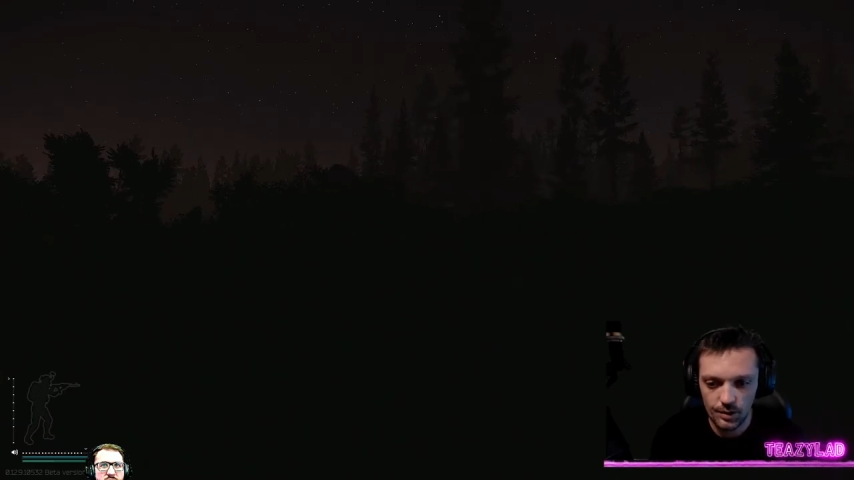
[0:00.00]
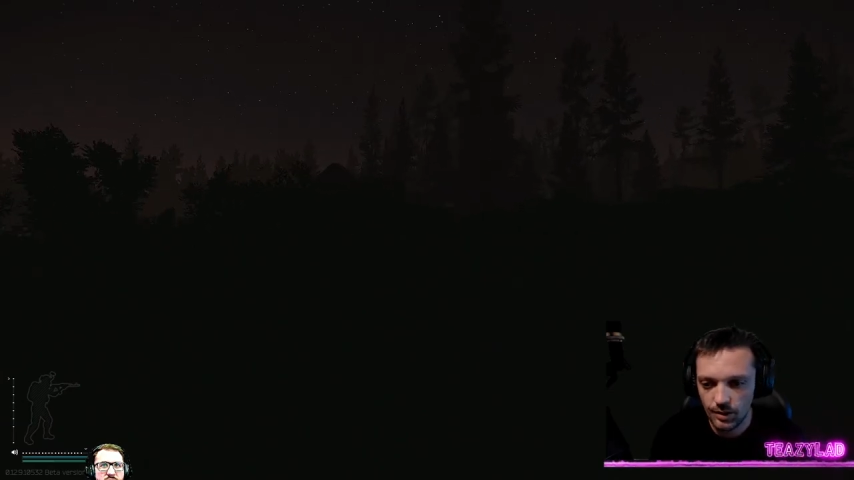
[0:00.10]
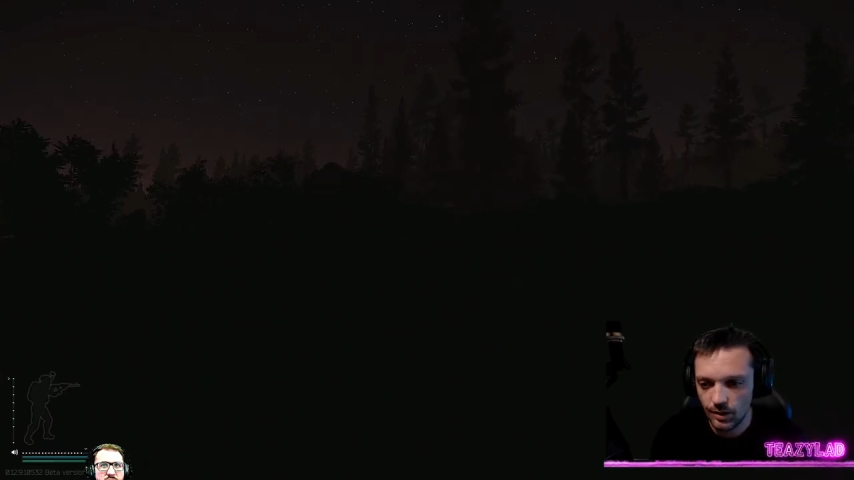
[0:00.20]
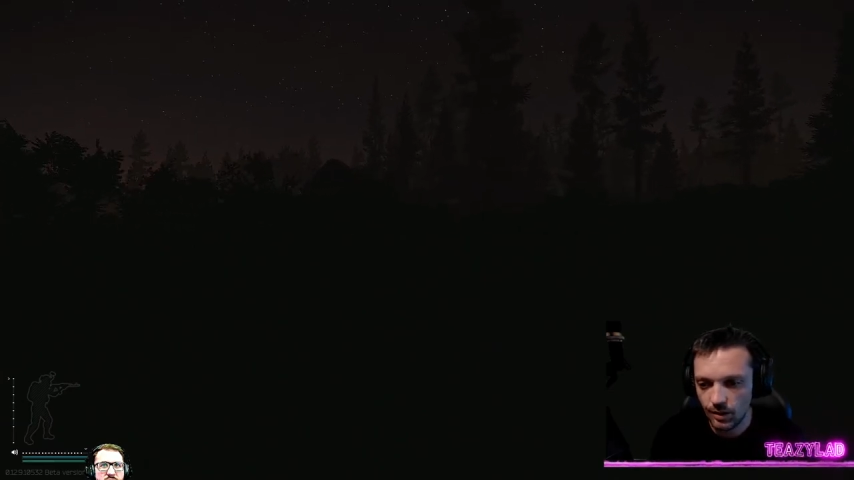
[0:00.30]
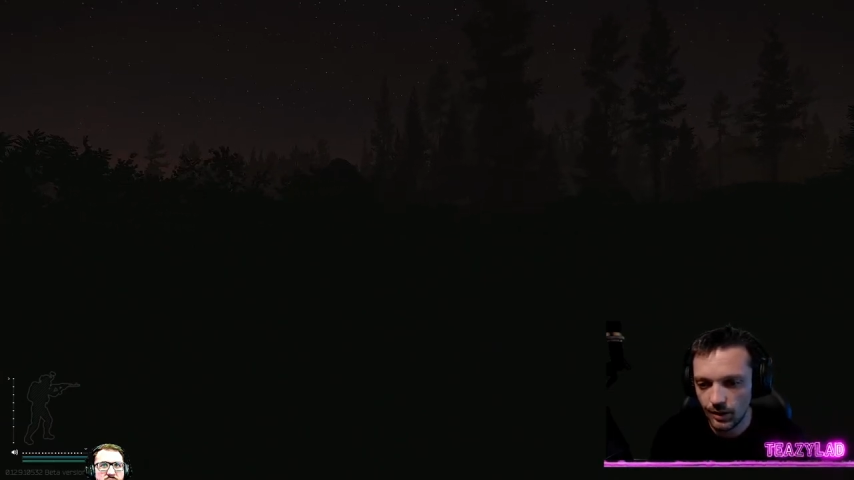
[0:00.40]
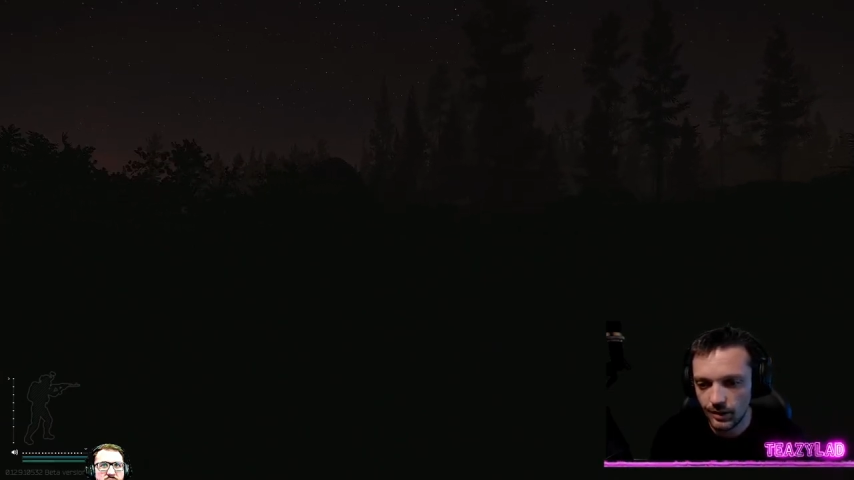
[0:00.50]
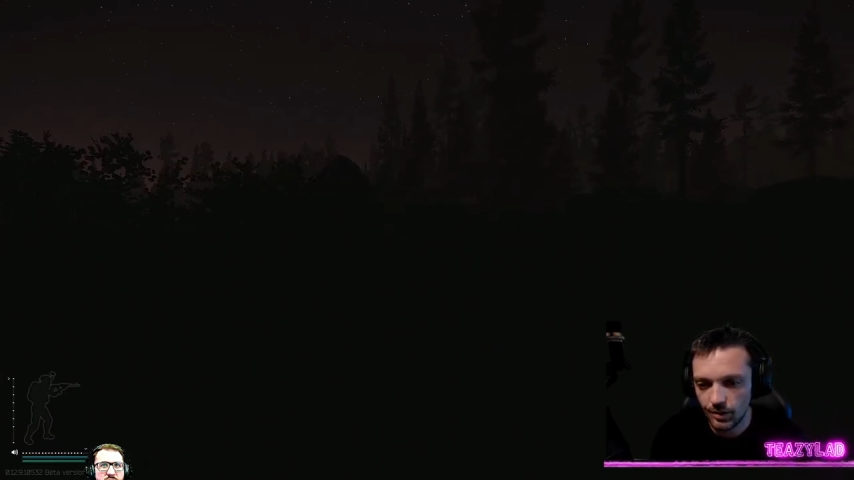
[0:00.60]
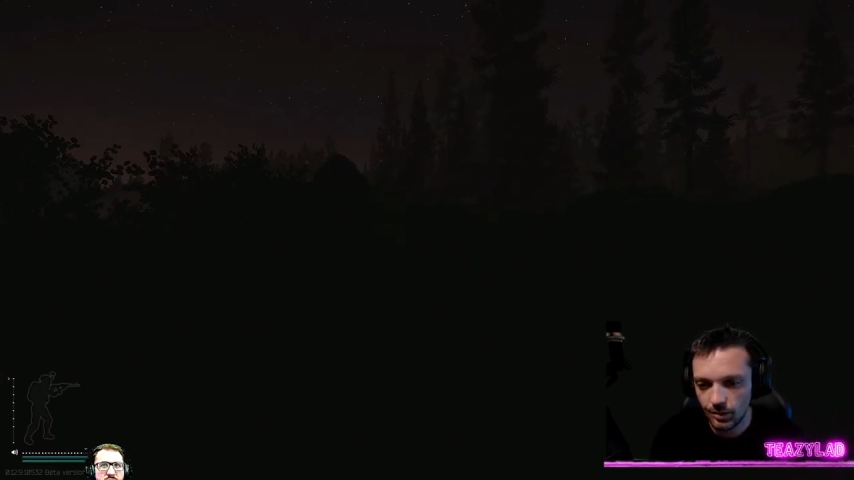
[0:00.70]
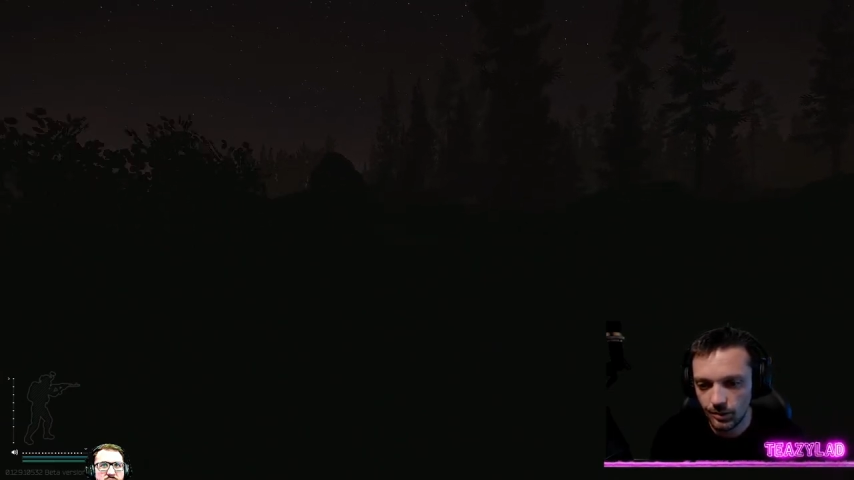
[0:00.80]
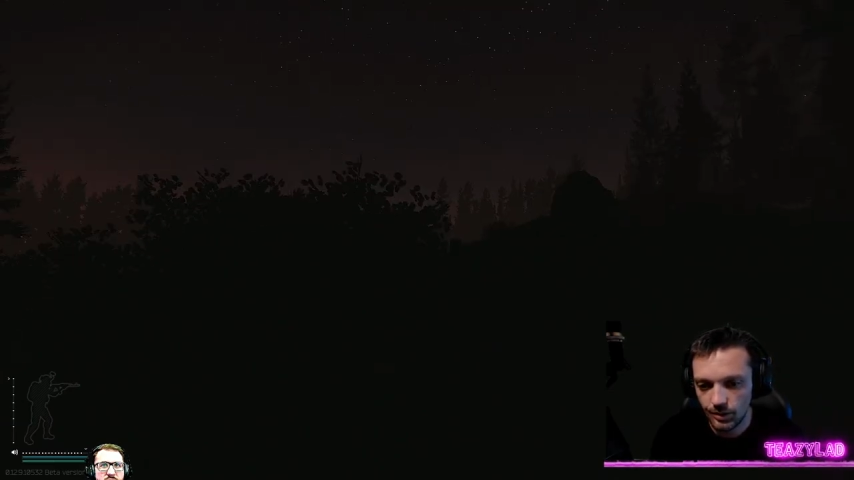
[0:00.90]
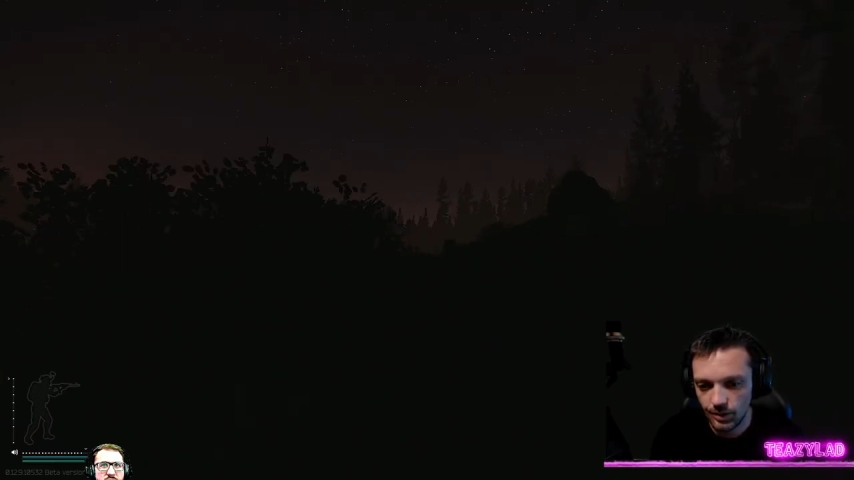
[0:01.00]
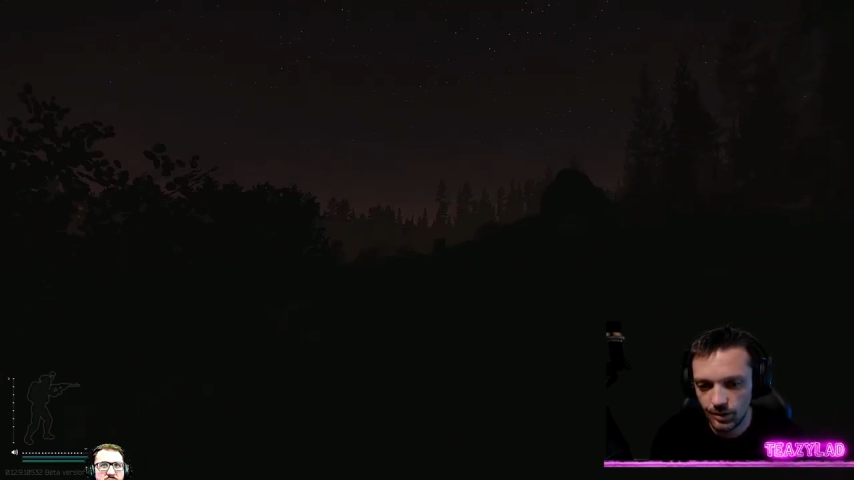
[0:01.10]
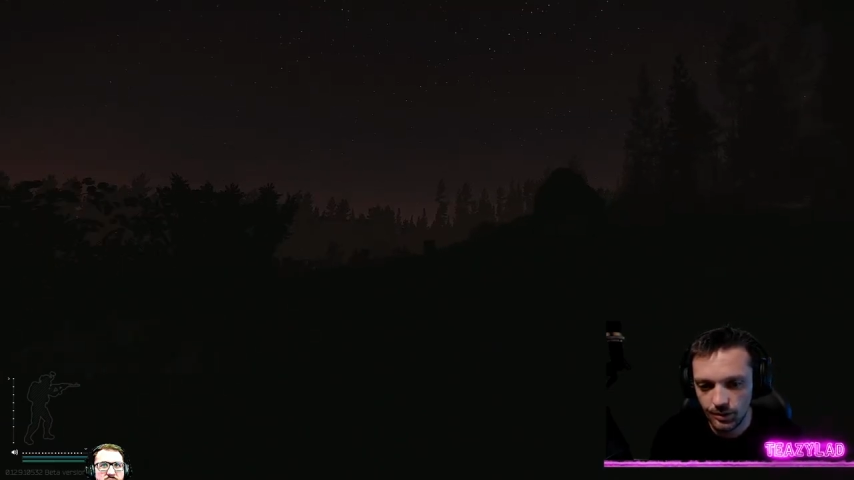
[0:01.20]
So the positioning I took